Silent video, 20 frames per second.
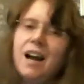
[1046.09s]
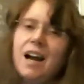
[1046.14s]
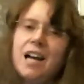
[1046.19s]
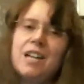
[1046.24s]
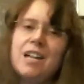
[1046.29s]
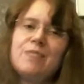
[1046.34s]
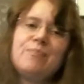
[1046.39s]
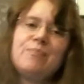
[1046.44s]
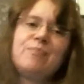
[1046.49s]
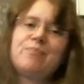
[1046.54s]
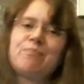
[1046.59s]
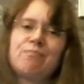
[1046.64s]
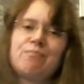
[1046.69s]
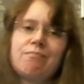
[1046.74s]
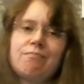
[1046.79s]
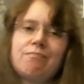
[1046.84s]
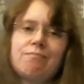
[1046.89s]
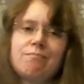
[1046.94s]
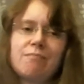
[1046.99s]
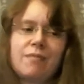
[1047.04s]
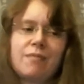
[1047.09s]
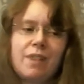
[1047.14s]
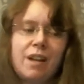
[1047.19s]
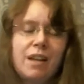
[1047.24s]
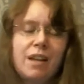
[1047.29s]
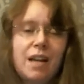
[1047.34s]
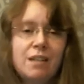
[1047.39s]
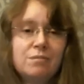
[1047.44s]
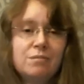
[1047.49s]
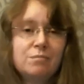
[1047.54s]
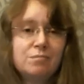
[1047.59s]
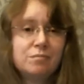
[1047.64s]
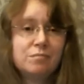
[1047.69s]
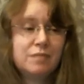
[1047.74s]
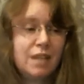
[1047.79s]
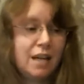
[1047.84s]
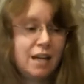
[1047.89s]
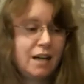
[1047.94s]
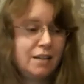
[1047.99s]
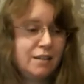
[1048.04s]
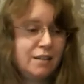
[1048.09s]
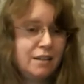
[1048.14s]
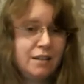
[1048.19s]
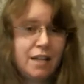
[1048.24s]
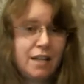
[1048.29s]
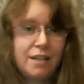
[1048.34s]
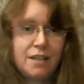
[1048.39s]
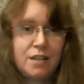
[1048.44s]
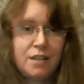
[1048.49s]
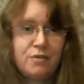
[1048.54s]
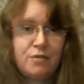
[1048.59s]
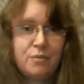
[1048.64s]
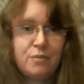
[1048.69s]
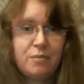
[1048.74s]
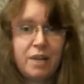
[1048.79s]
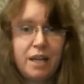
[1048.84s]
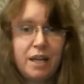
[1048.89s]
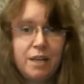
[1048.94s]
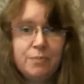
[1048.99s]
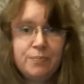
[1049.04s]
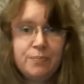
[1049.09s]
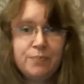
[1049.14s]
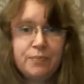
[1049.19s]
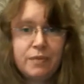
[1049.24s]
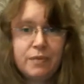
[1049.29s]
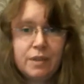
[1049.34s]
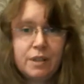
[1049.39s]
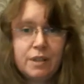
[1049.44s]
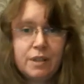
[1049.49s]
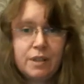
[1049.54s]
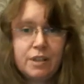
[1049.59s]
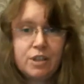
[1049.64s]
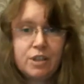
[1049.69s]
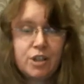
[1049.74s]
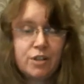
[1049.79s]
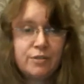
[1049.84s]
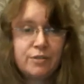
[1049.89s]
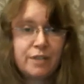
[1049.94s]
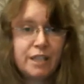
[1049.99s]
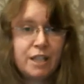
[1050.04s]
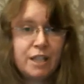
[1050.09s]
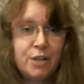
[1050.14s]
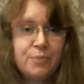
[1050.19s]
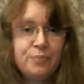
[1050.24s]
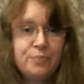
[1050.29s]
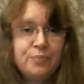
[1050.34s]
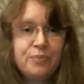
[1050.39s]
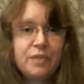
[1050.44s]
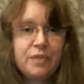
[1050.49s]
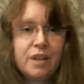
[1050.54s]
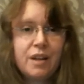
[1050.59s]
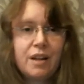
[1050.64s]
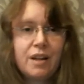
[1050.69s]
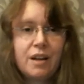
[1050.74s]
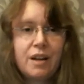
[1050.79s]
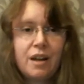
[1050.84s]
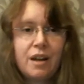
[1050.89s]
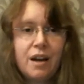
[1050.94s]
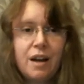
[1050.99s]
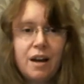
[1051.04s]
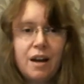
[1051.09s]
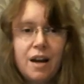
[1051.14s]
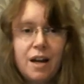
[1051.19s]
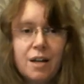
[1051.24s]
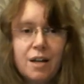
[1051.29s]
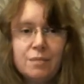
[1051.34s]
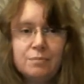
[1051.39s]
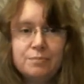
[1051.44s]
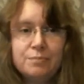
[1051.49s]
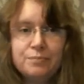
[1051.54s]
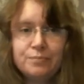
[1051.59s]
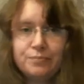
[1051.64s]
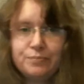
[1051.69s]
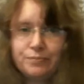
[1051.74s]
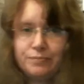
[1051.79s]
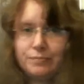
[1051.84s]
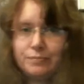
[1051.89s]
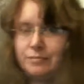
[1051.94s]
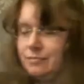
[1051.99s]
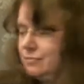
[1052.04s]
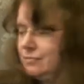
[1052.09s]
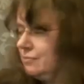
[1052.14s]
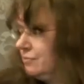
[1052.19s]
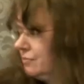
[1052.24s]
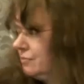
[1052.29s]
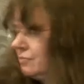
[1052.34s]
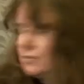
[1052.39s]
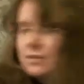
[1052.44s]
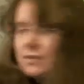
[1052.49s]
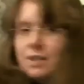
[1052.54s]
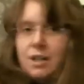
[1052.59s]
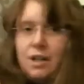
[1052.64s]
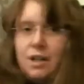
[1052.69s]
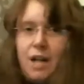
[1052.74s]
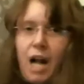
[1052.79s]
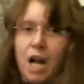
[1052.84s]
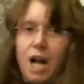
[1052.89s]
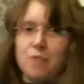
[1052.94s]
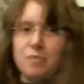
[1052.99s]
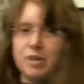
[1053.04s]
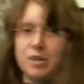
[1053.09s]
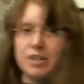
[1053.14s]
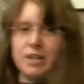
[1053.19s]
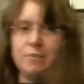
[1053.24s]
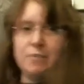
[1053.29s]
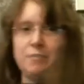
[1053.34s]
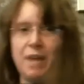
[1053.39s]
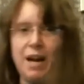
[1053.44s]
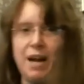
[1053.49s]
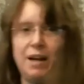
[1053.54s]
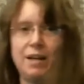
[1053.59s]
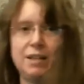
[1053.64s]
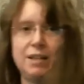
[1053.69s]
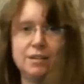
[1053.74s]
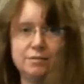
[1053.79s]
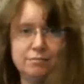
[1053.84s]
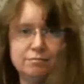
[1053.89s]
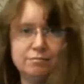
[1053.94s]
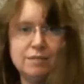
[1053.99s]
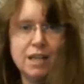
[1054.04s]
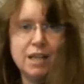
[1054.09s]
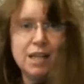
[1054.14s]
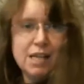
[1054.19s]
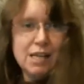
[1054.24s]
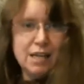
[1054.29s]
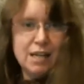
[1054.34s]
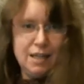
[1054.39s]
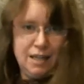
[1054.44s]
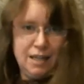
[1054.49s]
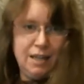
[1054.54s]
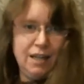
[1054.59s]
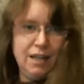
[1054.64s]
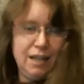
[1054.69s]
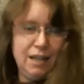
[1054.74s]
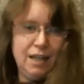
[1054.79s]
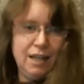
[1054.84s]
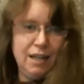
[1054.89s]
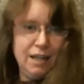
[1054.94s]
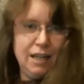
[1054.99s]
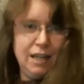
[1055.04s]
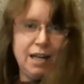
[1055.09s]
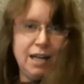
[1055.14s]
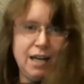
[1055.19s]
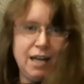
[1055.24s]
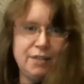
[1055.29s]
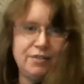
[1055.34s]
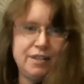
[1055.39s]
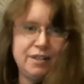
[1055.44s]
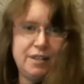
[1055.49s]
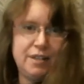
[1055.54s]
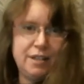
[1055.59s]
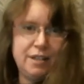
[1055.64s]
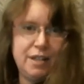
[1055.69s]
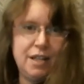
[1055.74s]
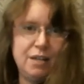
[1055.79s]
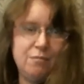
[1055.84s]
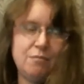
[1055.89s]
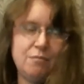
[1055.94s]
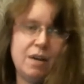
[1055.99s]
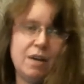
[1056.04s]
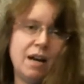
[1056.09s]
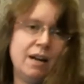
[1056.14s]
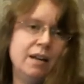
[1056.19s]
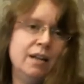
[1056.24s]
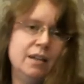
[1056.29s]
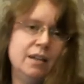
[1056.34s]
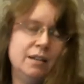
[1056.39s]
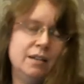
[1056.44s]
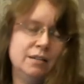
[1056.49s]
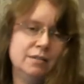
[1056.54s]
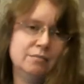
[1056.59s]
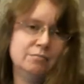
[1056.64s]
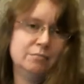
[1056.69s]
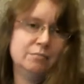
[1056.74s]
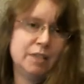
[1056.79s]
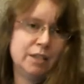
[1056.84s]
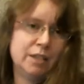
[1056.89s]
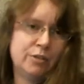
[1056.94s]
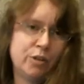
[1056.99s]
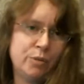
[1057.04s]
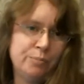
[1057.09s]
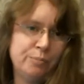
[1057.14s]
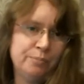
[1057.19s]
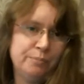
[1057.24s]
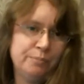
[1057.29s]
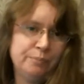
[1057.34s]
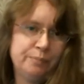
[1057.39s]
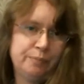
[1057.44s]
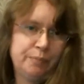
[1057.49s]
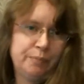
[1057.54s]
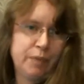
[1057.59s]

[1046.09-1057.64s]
Yeah, I think that's it from me. Short video. I'll put him back. He lives in my bedroom.